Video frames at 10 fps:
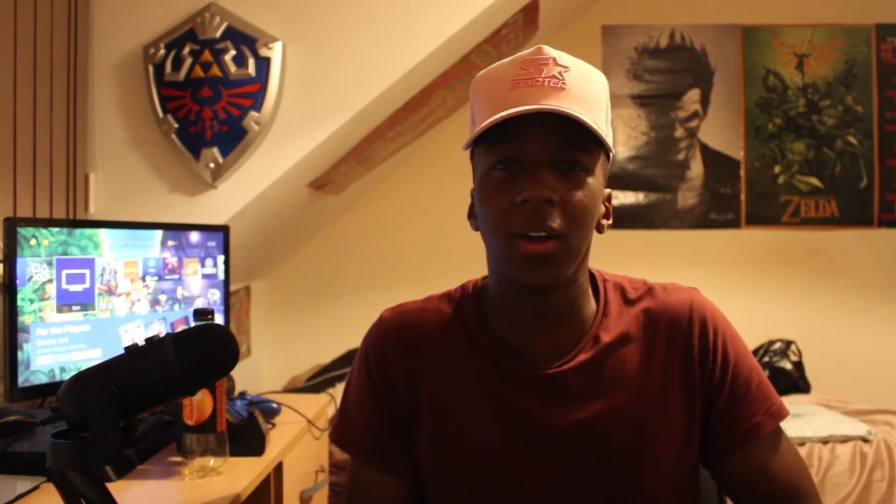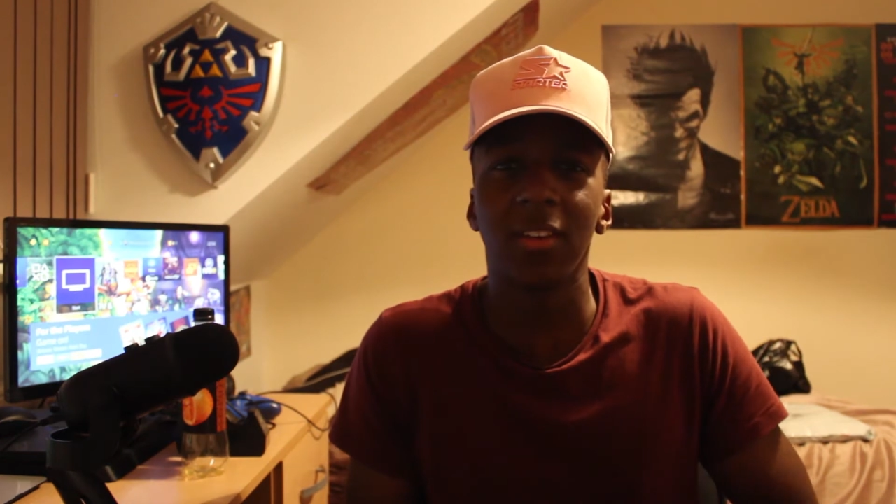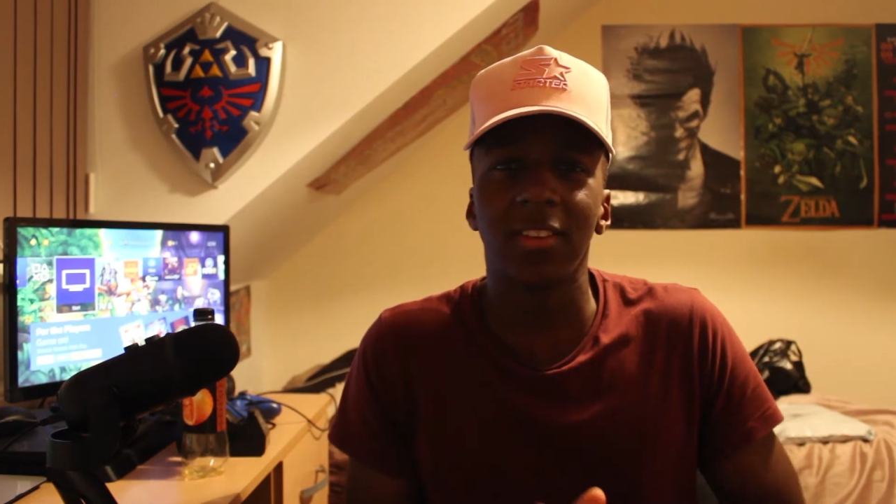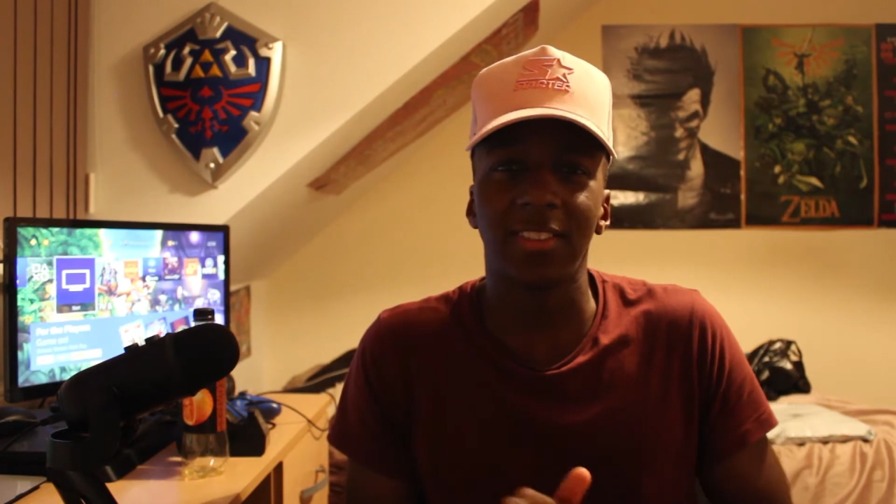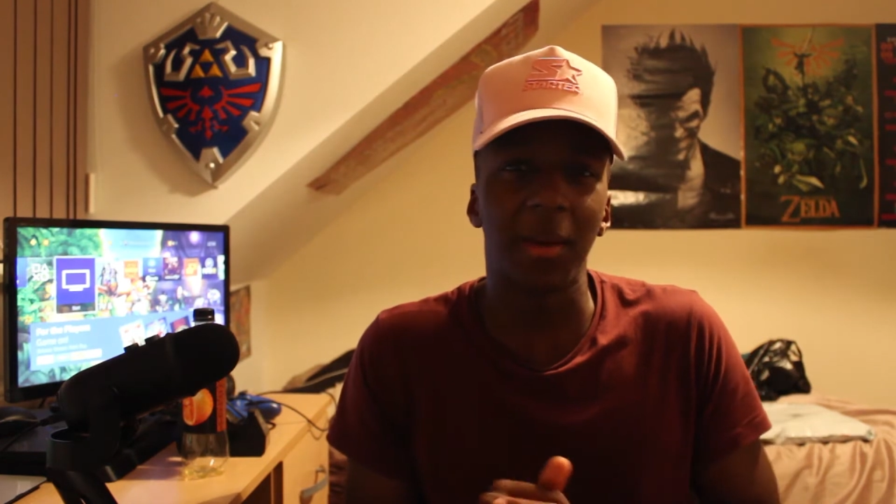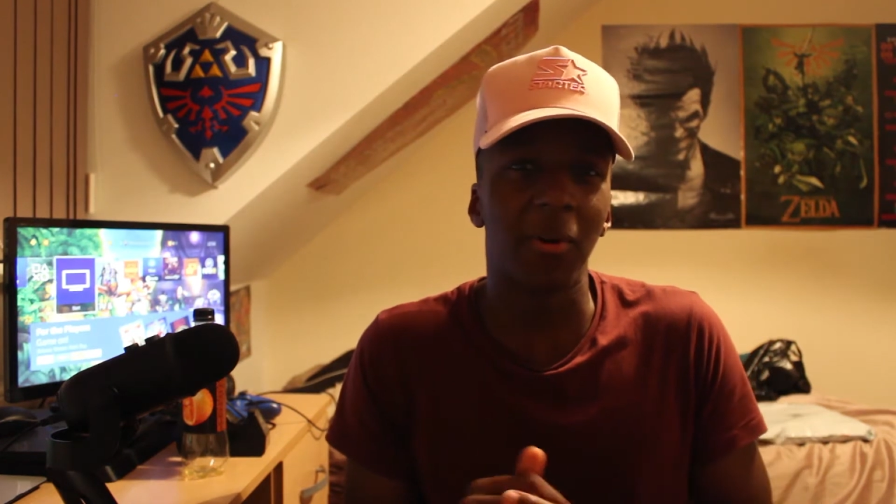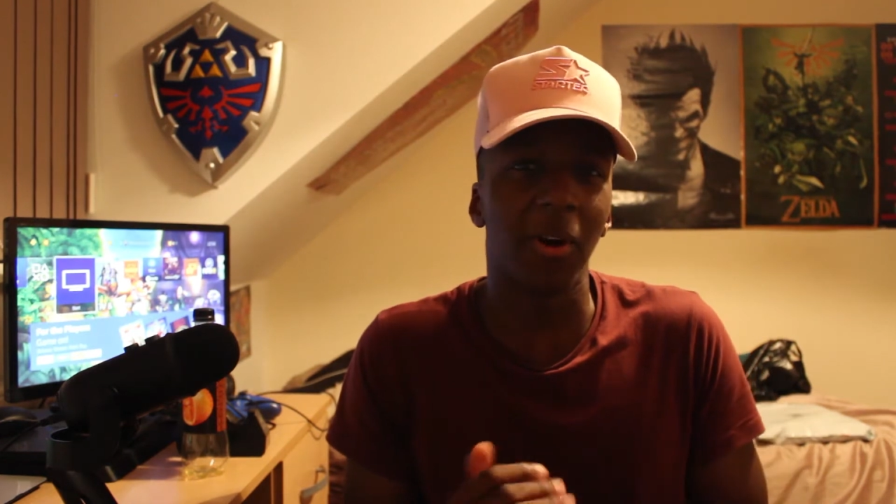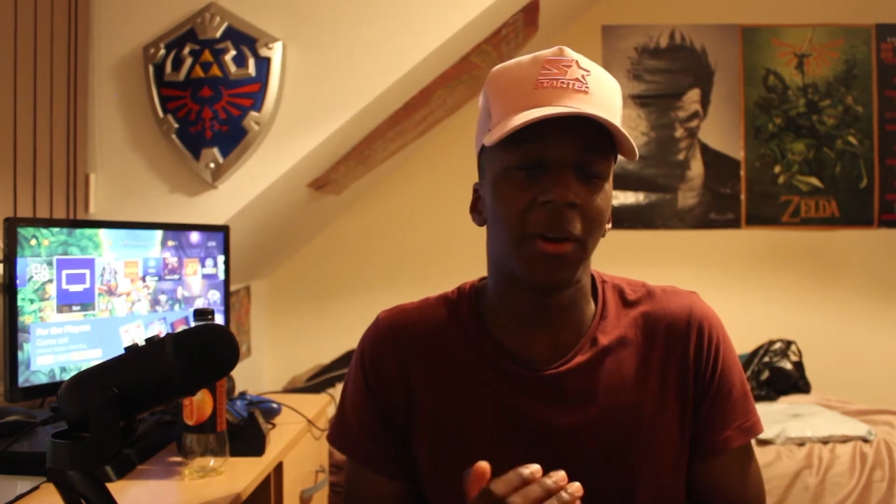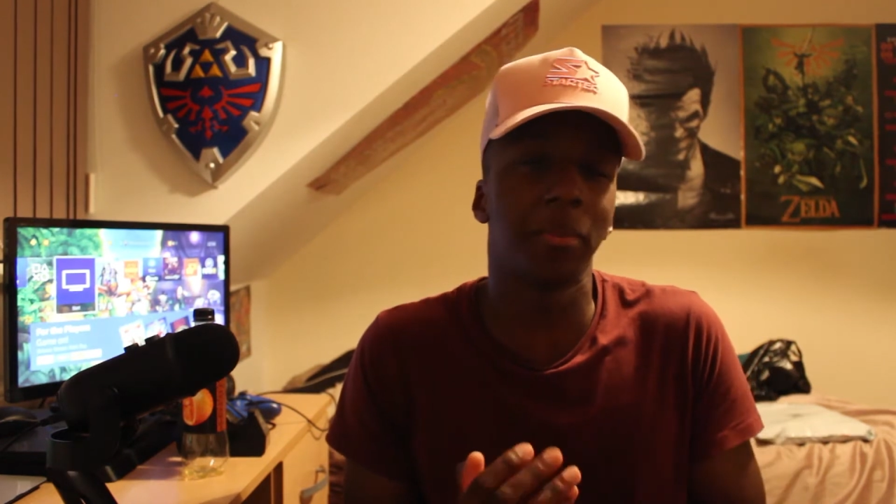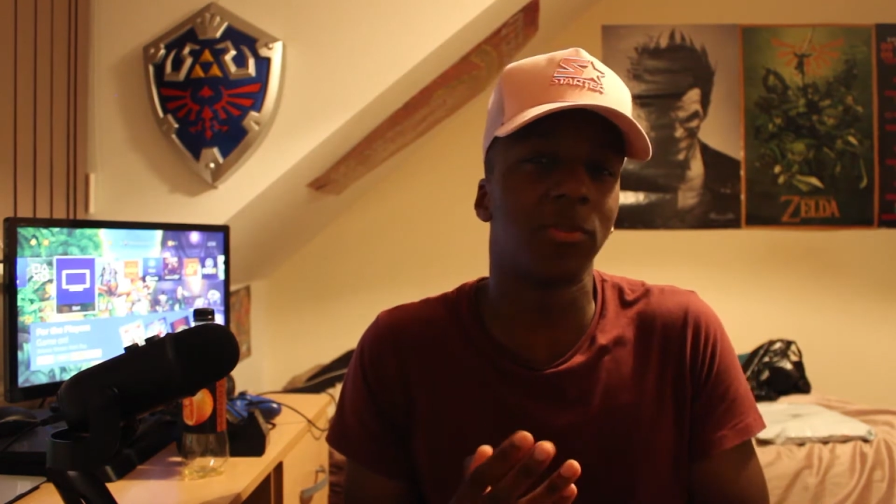
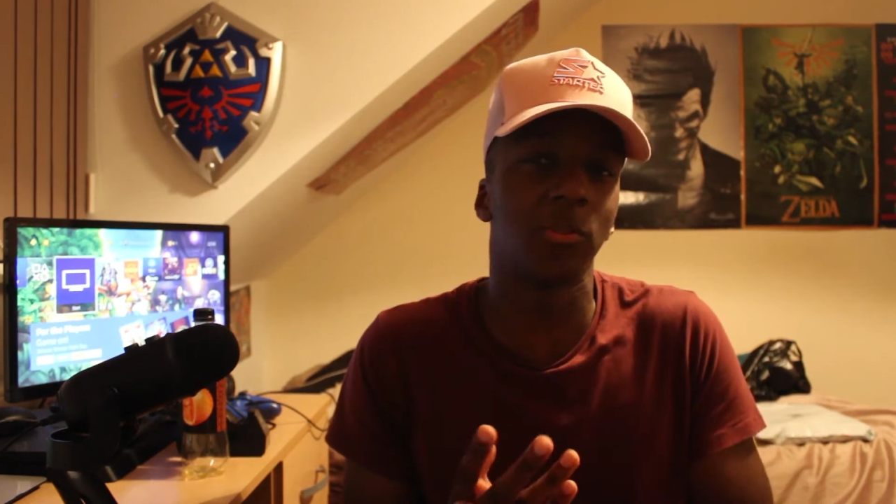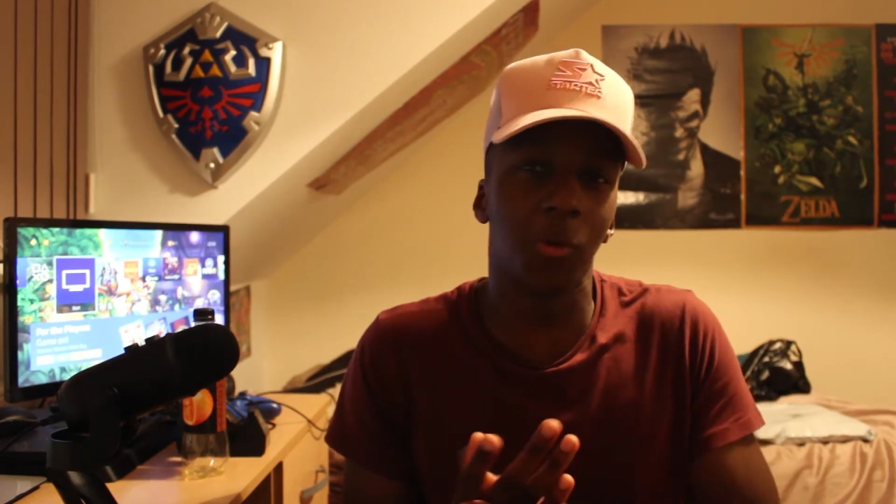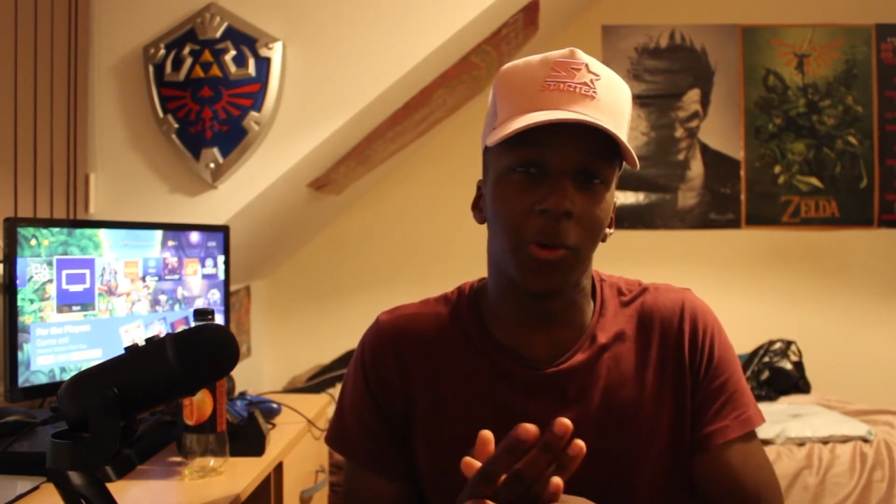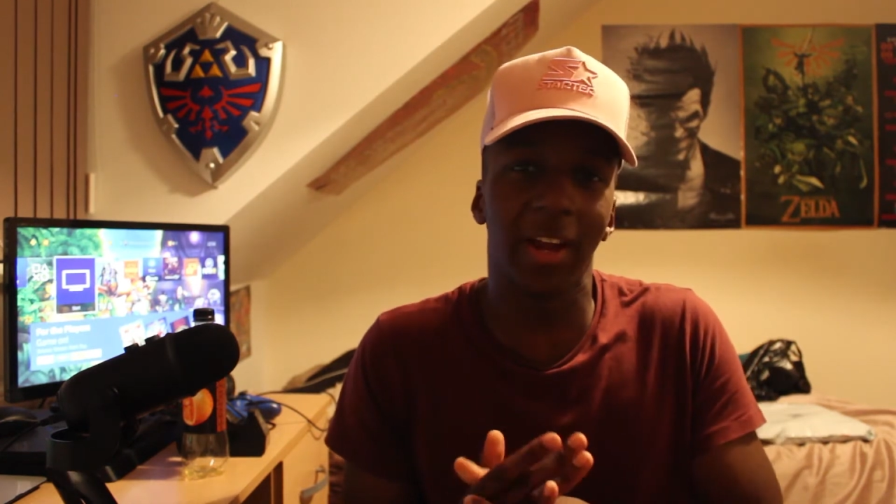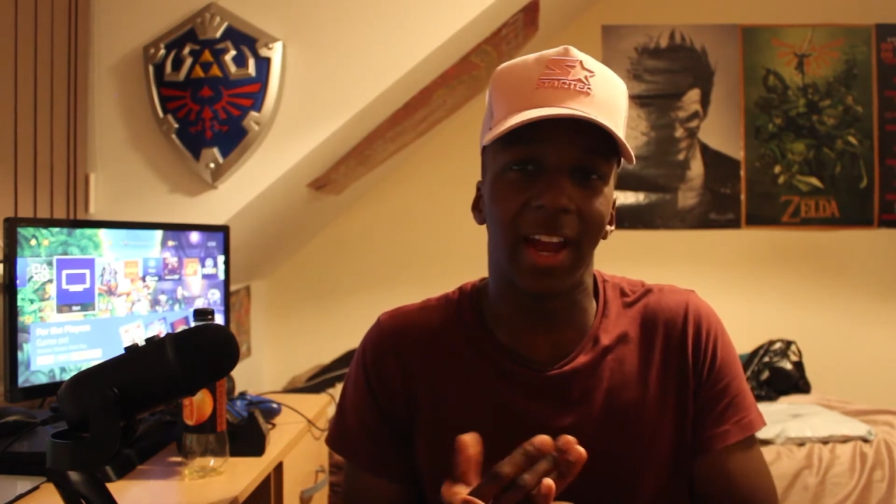samurai story,